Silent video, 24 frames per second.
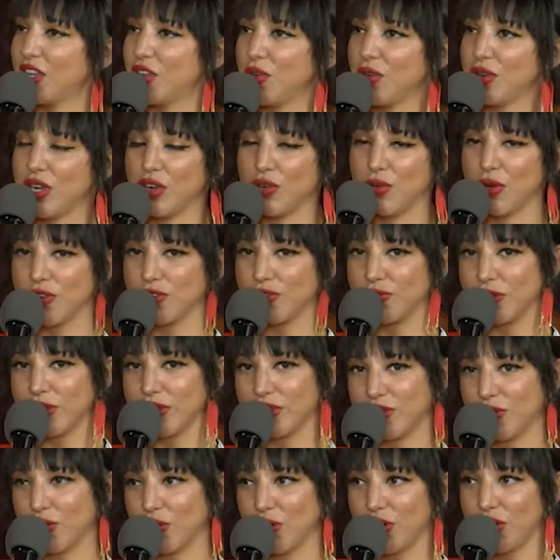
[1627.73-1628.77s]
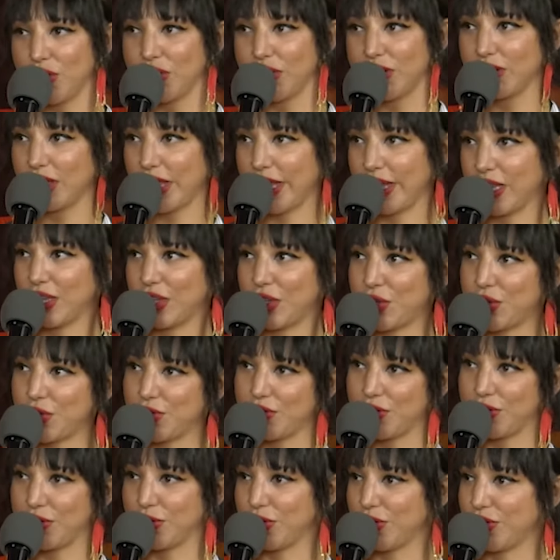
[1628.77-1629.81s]
you're in a grocery store and you hear like a little
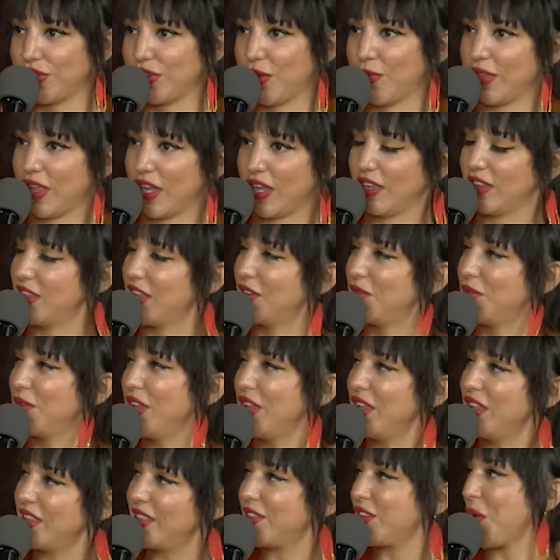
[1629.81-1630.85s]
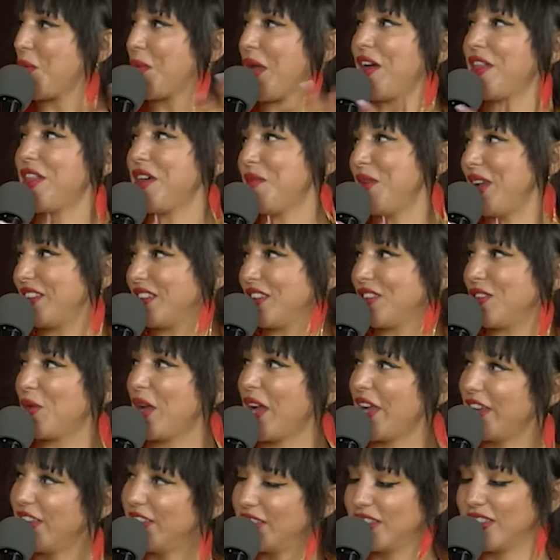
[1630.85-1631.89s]
tune or something, and then somehow that makes its
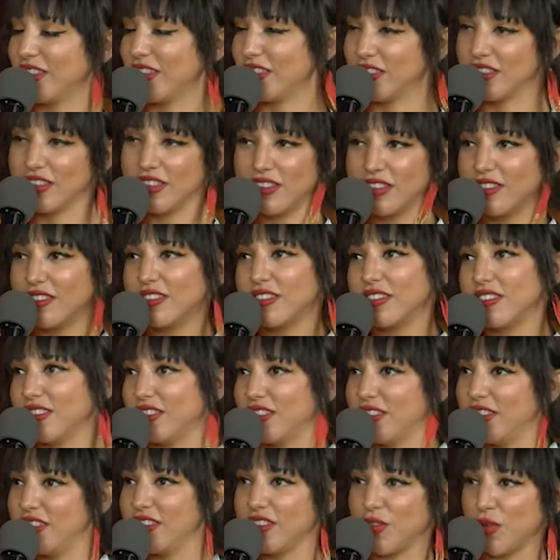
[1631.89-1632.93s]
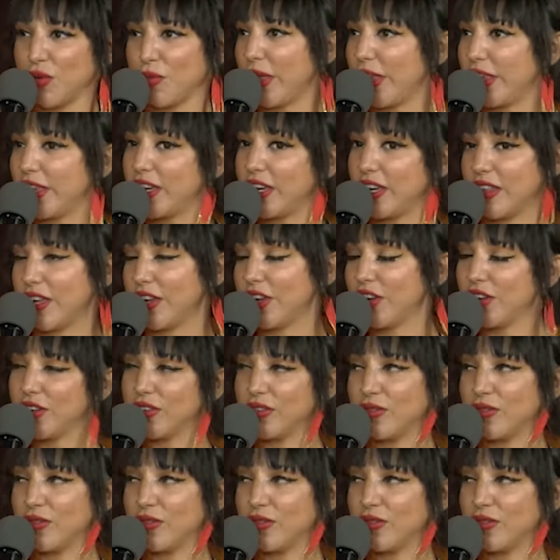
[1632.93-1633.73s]
way into a melody that you're